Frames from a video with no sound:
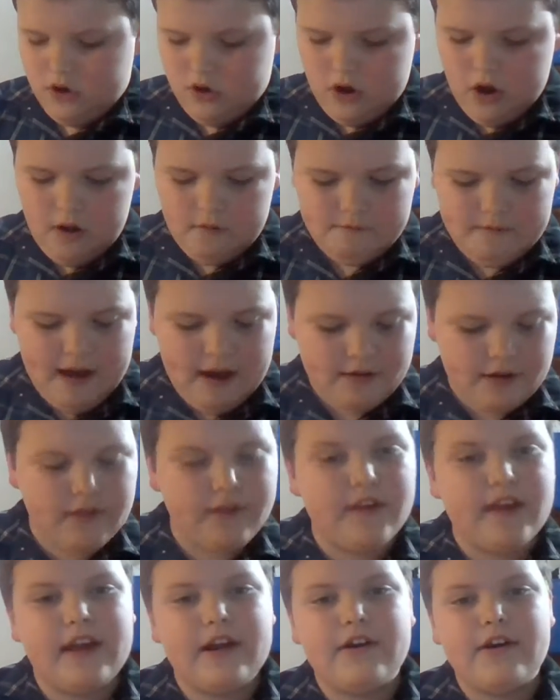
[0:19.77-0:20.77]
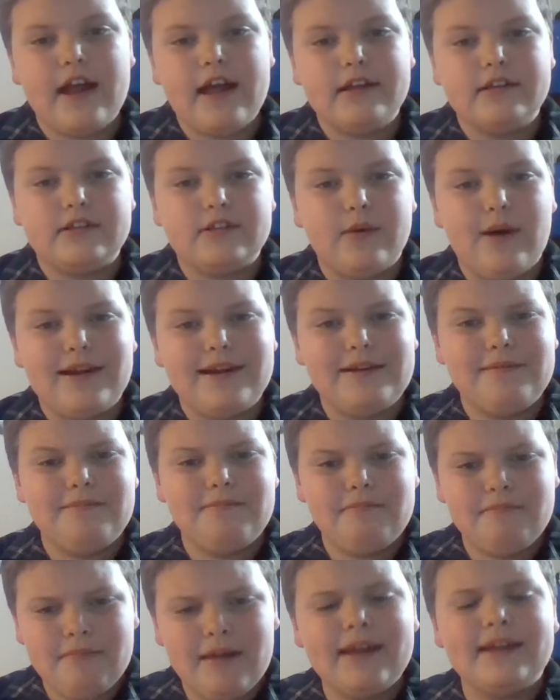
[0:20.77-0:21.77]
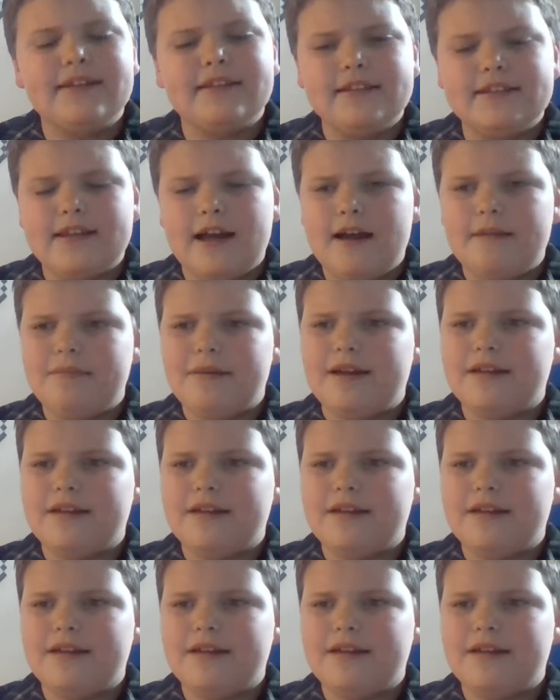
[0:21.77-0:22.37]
are all found on the internet, so I didn't make these up.